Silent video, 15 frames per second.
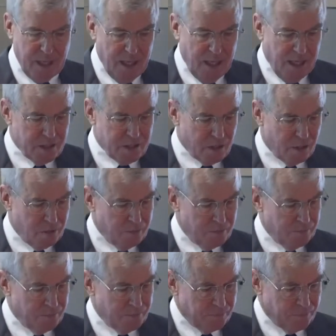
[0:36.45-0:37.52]
And so
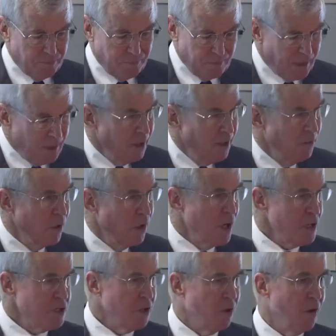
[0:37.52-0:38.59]
we're
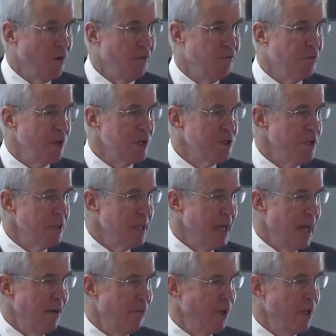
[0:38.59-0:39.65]
also fortunate to
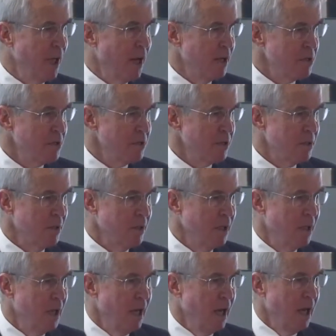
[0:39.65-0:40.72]
have with us
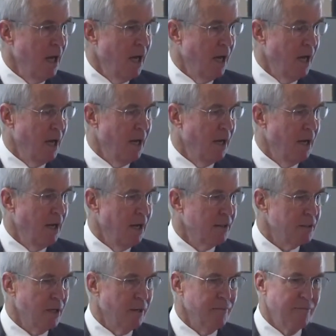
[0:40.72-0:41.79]

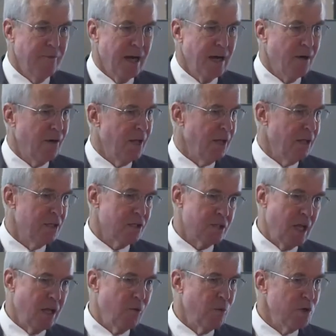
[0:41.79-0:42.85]
some very
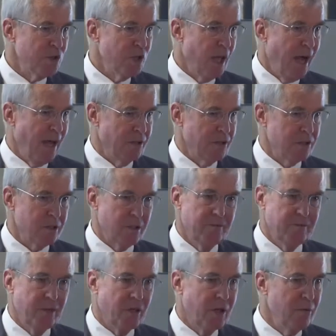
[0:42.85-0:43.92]
distinguished guests, some
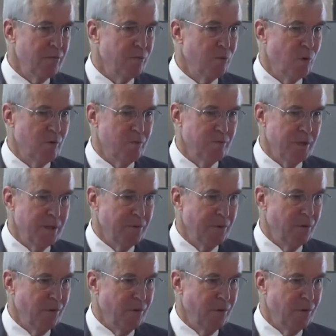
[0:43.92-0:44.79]
very important people.